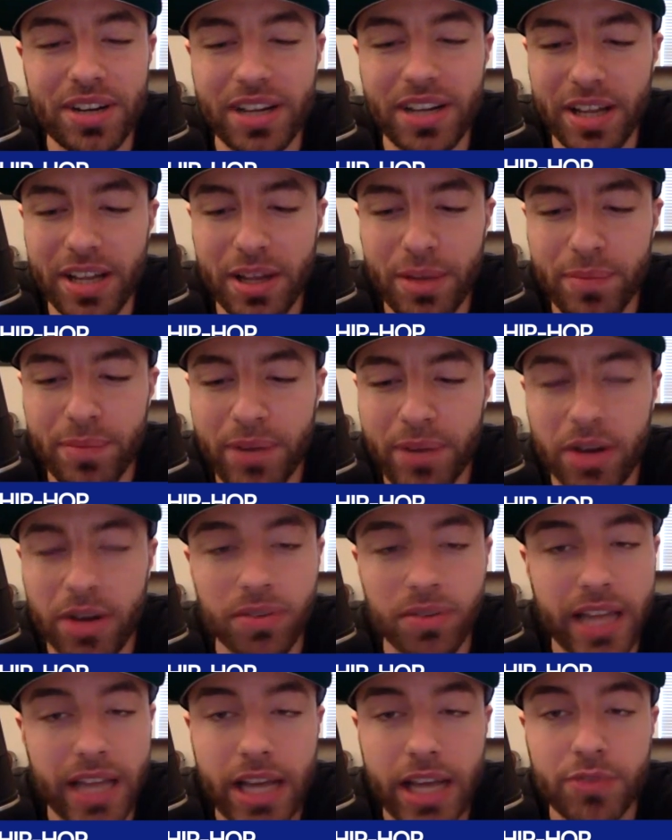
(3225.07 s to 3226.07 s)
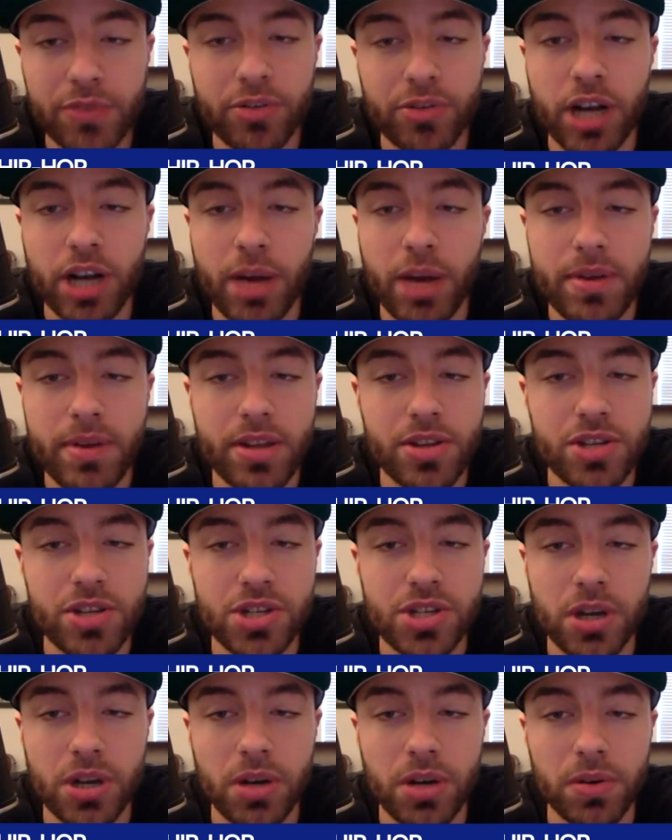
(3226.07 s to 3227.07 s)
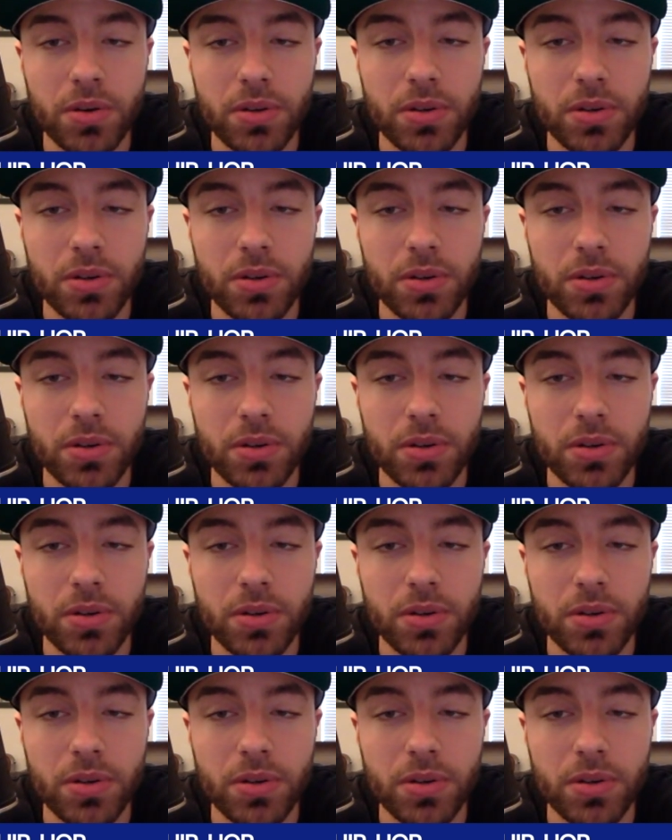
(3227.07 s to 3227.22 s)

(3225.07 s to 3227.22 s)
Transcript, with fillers: Eh, eh, Merryl, thank you for coming on the show.